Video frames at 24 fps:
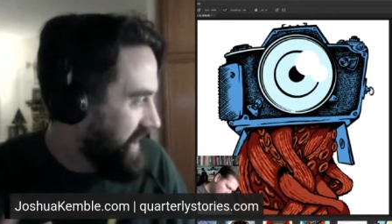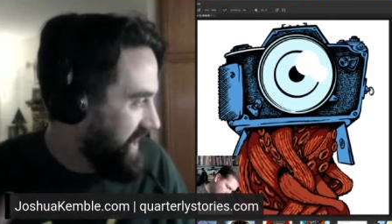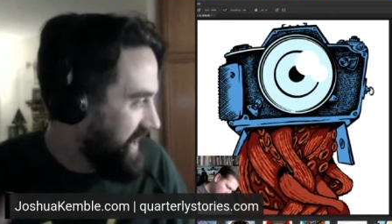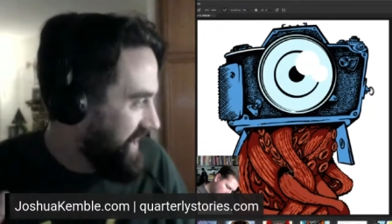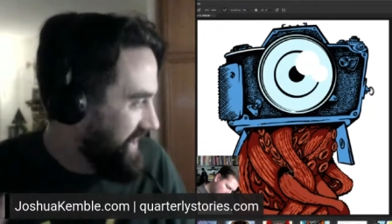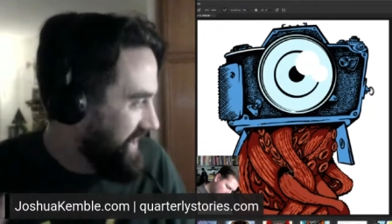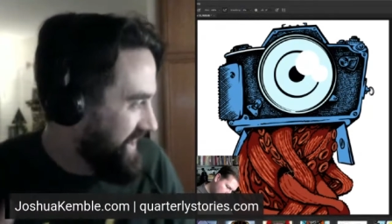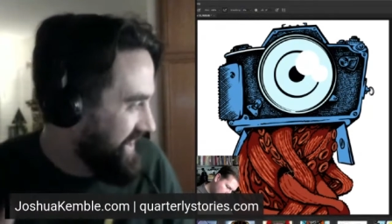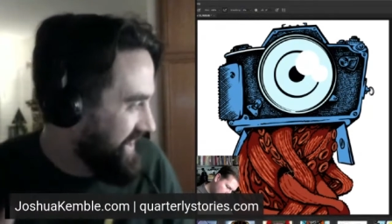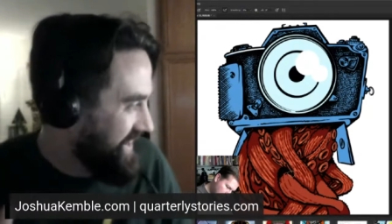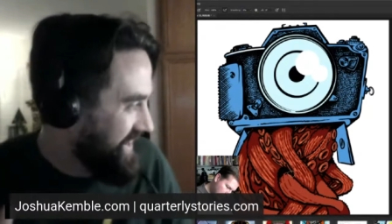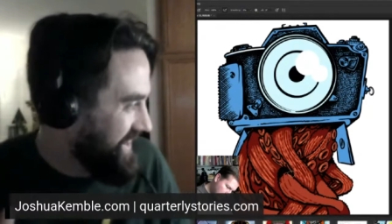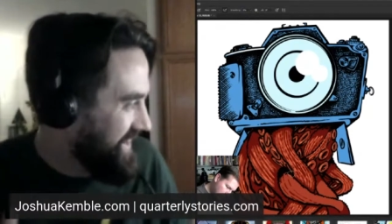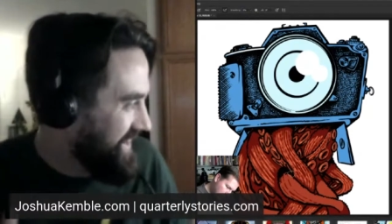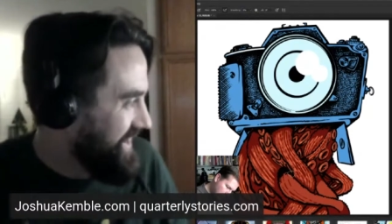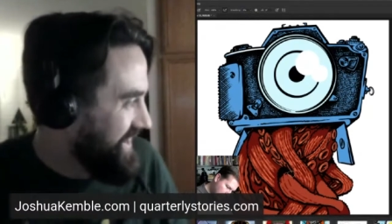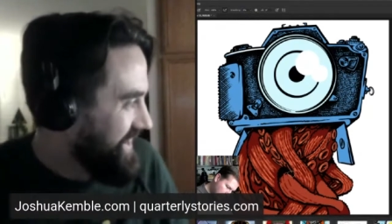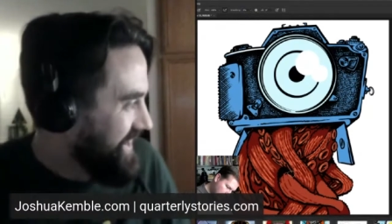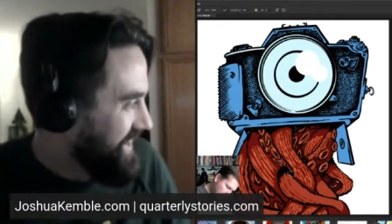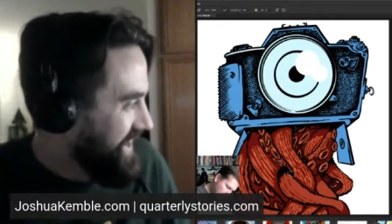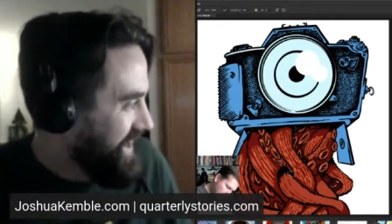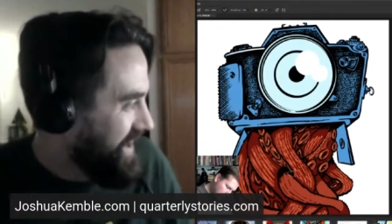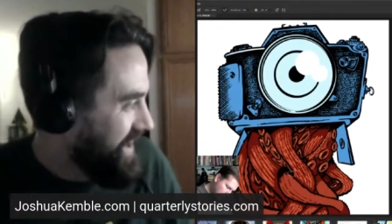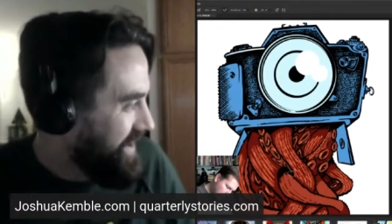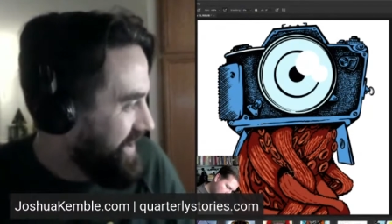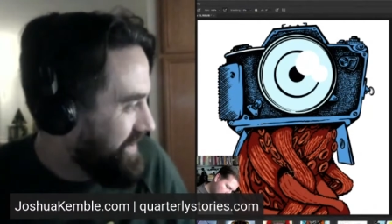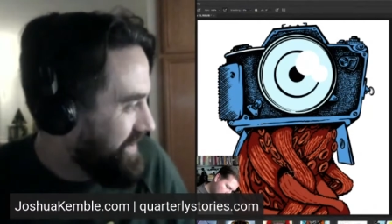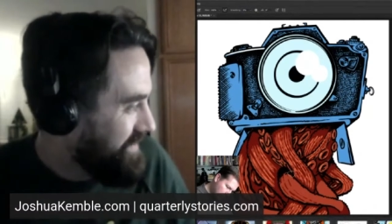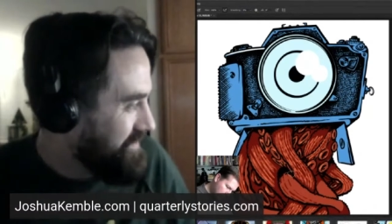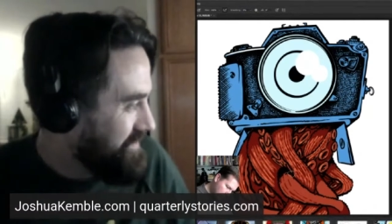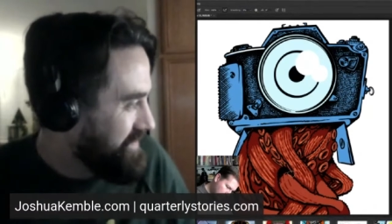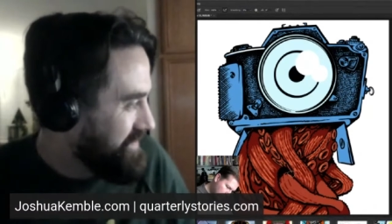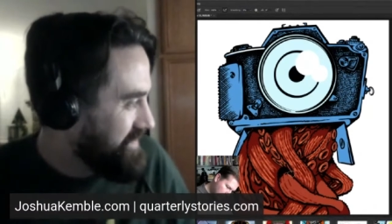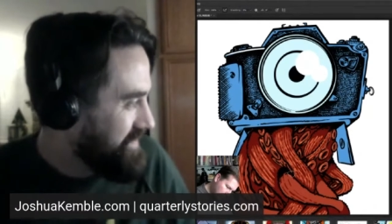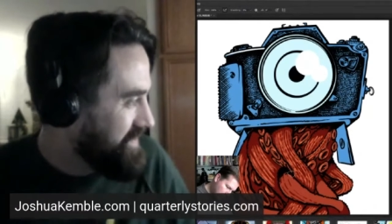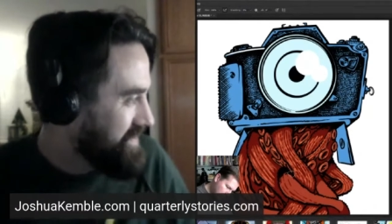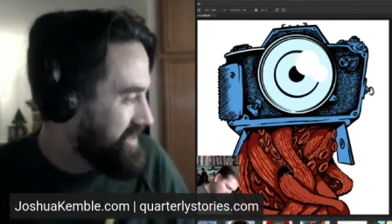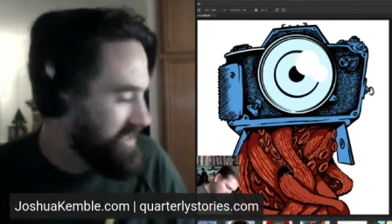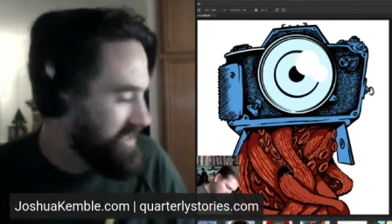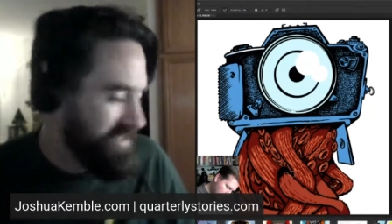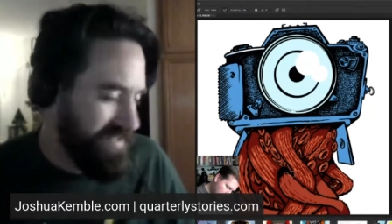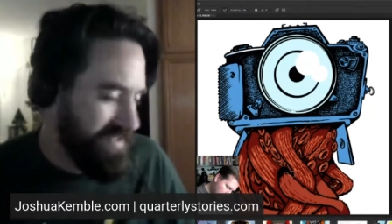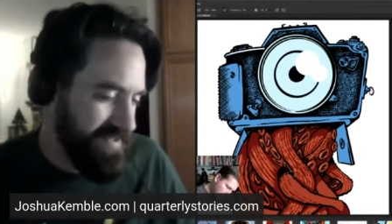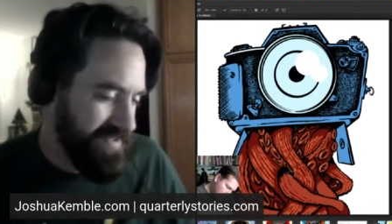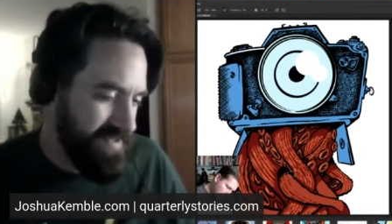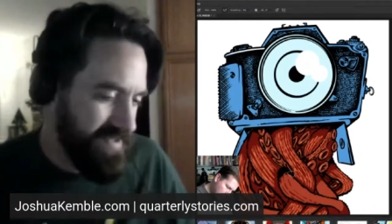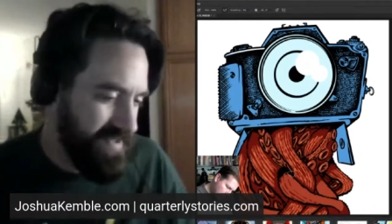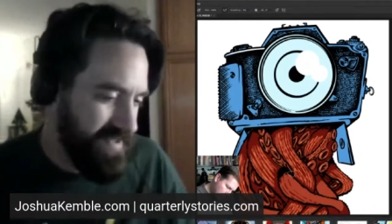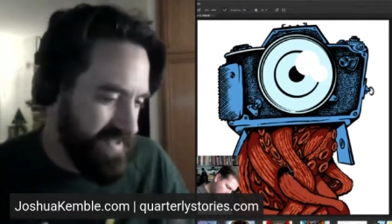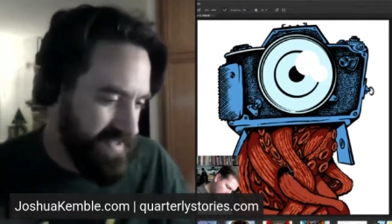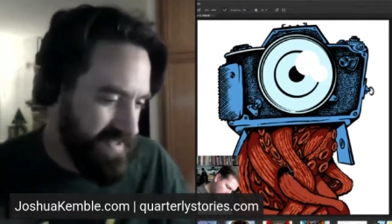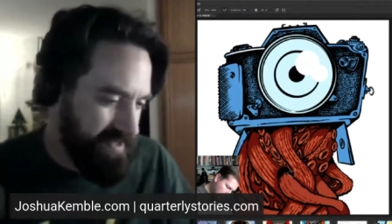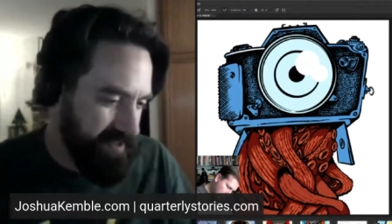Because it's